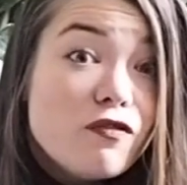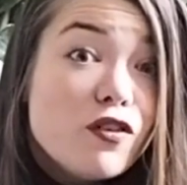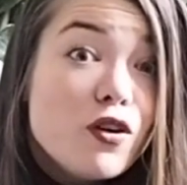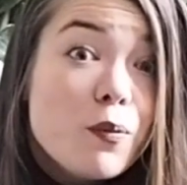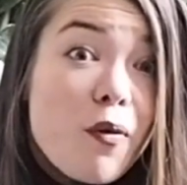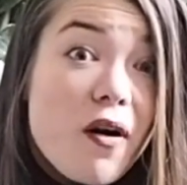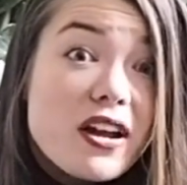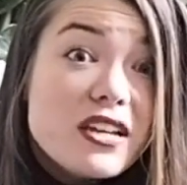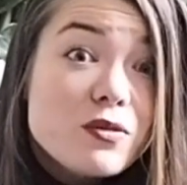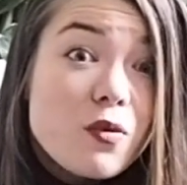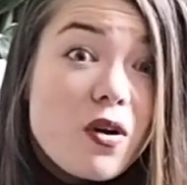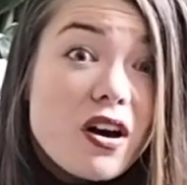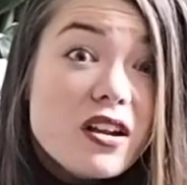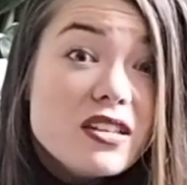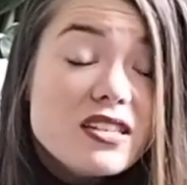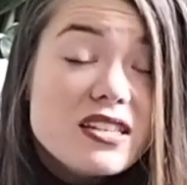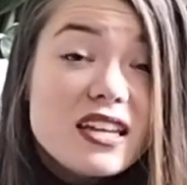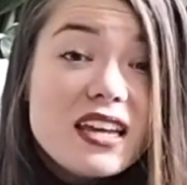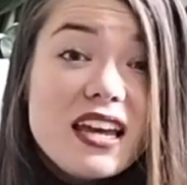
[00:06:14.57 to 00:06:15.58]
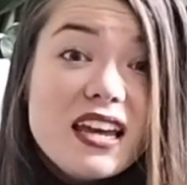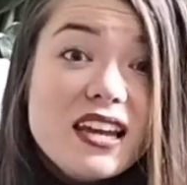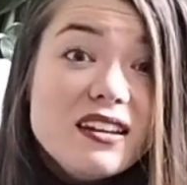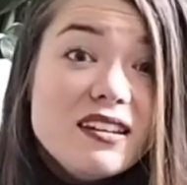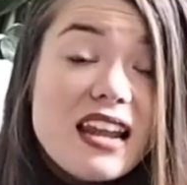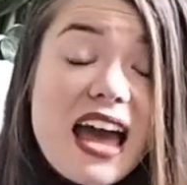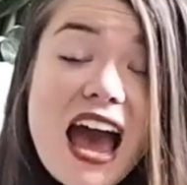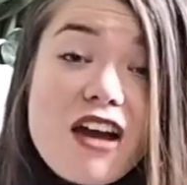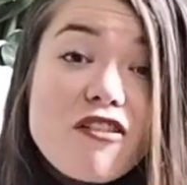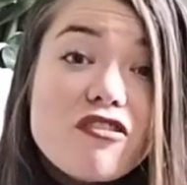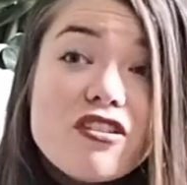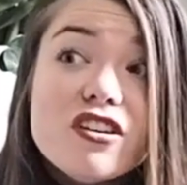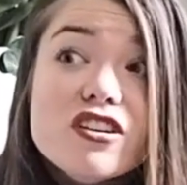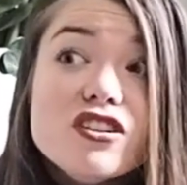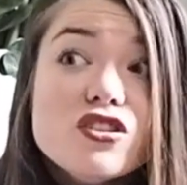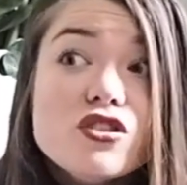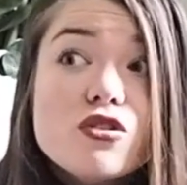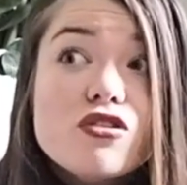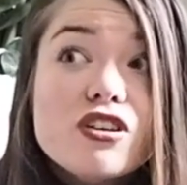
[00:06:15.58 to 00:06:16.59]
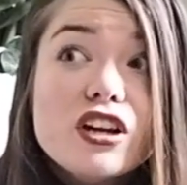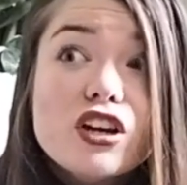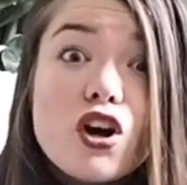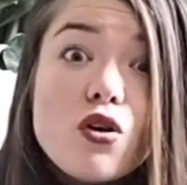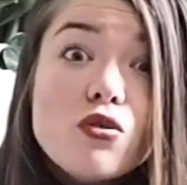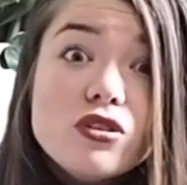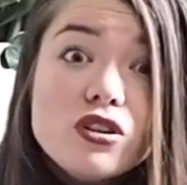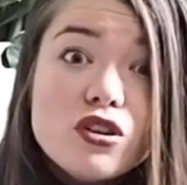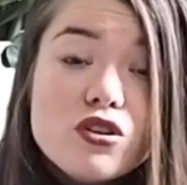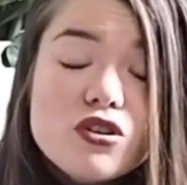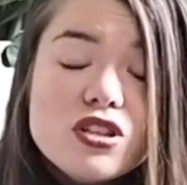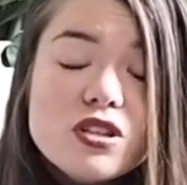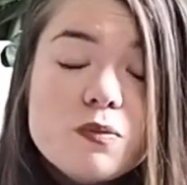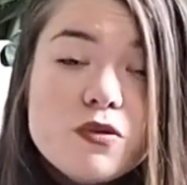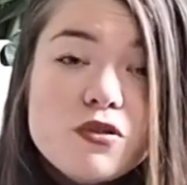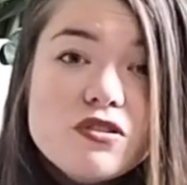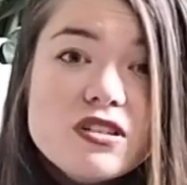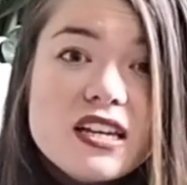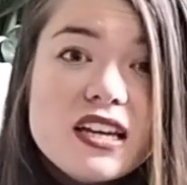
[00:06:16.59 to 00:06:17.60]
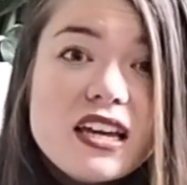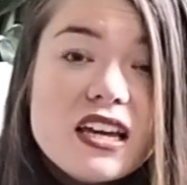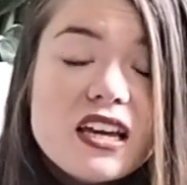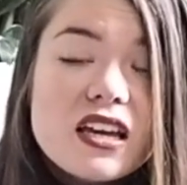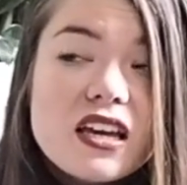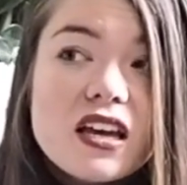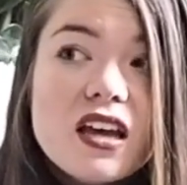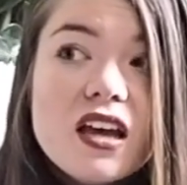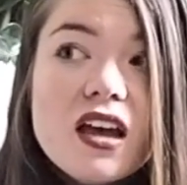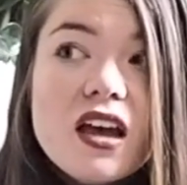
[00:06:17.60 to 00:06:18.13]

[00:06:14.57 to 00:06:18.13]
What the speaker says: full price ones in Harrods or in a Golden Goose boutique.